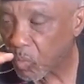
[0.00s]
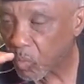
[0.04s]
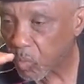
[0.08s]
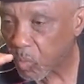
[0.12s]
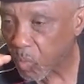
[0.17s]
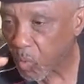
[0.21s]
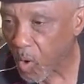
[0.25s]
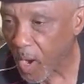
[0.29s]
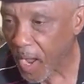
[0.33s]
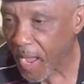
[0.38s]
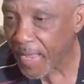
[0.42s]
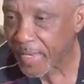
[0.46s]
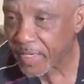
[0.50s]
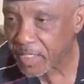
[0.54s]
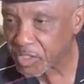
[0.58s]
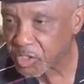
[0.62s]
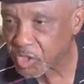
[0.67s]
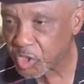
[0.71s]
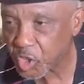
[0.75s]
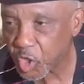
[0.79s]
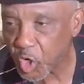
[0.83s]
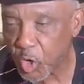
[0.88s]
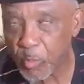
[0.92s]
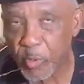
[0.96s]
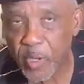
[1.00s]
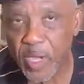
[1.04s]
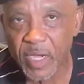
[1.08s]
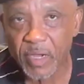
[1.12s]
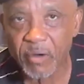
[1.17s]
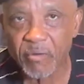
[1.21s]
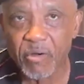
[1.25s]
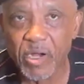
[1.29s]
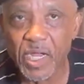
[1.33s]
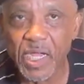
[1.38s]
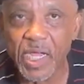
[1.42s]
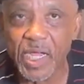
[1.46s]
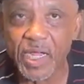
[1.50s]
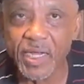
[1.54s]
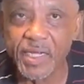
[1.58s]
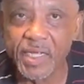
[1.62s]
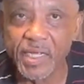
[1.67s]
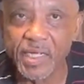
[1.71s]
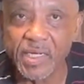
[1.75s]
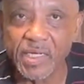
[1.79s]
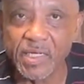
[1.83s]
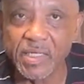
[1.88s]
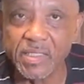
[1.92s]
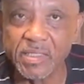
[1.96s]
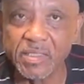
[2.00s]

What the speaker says: why did you go back around now?